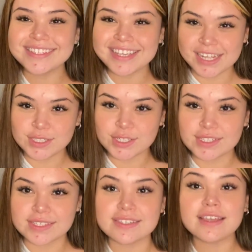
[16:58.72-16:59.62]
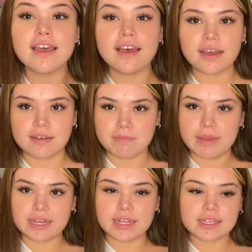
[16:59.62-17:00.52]
inches of
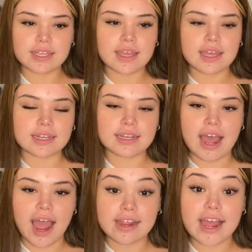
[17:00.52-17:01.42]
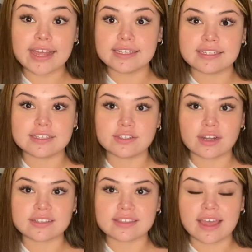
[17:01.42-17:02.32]
bedding, and I did
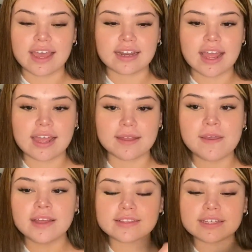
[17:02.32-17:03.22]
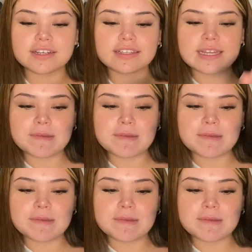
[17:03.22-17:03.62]
just that. I literally